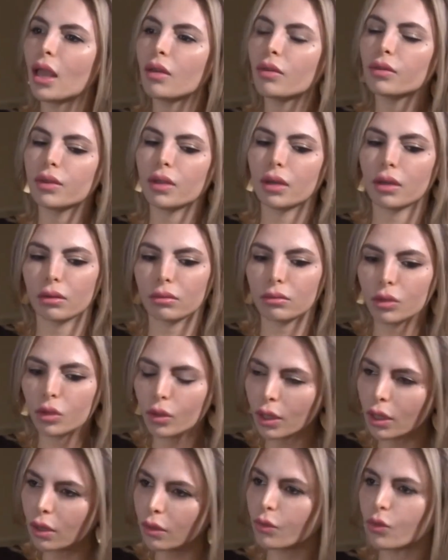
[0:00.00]
if they're
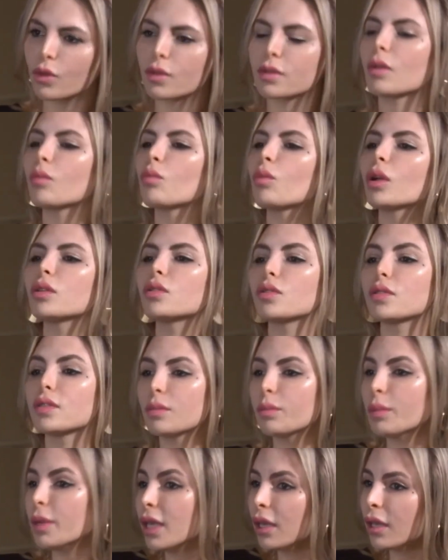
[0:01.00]
looking for someone to
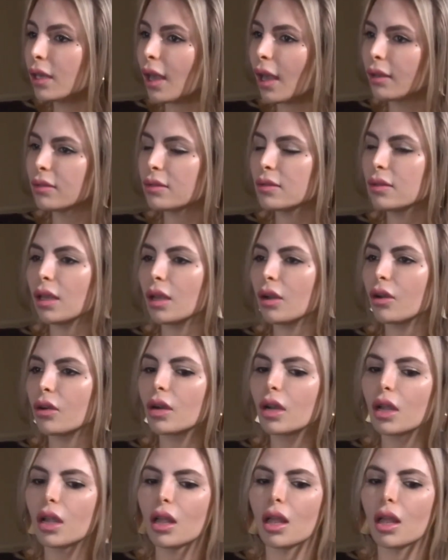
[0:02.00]
speak at their